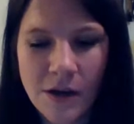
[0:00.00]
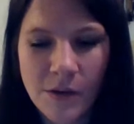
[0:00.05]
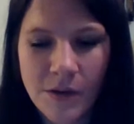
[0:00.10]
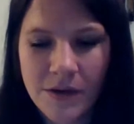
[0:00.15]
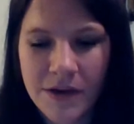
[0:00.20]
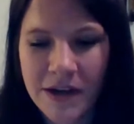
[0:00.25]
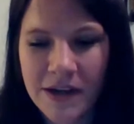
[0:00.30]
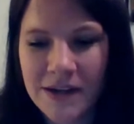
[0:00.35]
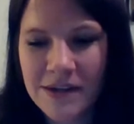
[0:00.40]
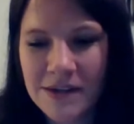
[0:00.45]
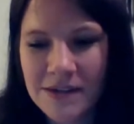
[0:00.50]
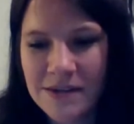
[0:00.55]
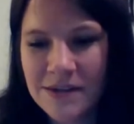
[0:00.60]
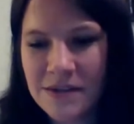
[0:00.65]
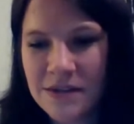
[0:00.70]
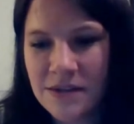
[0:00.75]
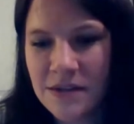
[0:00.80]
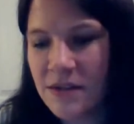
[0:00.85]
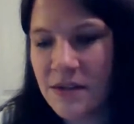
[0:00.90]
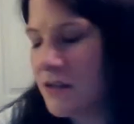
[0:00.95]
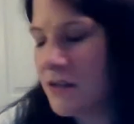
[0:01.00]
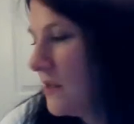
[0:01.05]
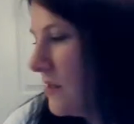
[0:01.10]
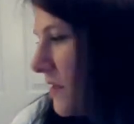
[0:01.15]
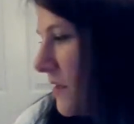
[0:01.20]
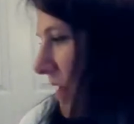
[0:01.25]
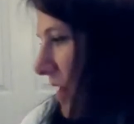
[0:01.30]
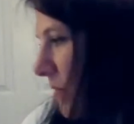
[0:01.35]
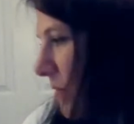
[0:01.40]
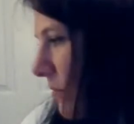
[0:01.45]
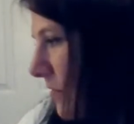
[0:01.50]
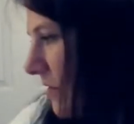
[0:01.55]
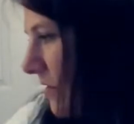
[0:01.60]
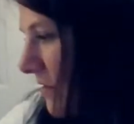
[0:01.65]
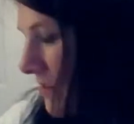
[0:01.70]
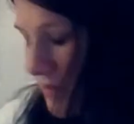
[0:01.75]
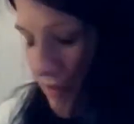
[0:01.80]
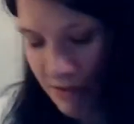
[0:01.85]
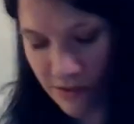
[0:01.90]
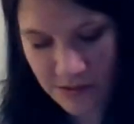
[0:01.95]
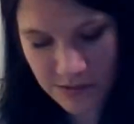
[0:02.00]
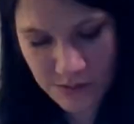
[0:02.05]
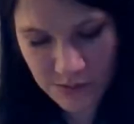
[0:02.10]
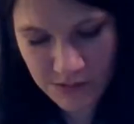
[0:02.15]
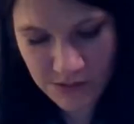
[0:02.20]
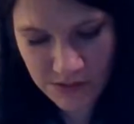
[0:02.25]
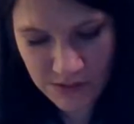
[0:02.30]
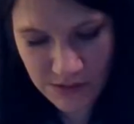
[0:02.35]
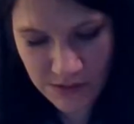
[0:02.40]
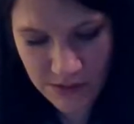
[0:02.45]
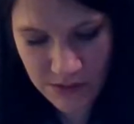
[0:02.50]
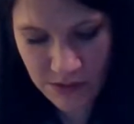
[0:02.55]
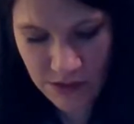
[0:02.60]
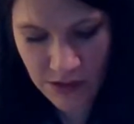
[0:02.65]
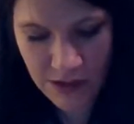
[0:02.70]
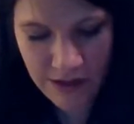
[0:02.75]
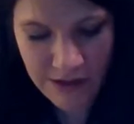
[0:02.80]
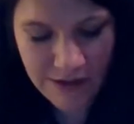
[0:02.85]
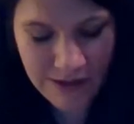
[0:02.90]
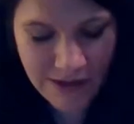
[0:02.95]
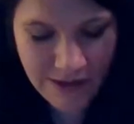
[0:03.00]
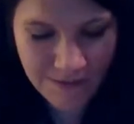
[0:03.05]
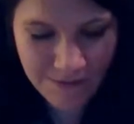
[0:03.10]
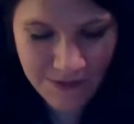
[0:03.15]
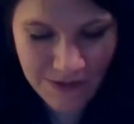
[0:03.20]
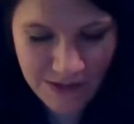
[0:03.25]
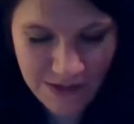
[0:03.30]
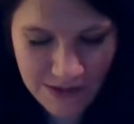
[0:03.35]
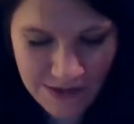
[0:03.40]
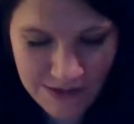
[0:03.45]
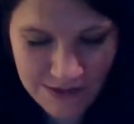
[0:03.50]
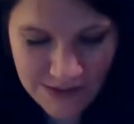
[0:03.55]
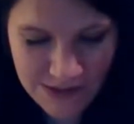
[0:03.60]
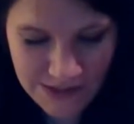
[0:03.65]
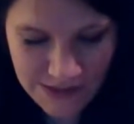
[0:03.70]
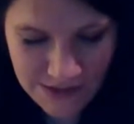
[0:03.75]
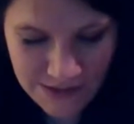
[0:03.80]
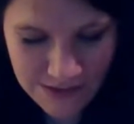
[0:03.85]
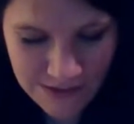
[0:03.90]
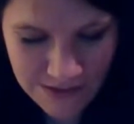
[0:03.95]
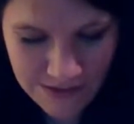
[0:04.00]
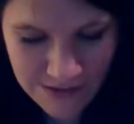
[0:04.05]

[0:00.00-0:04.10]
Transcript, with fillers: Oh, okay. I'm gonna look into those ones. All right, and then I have these.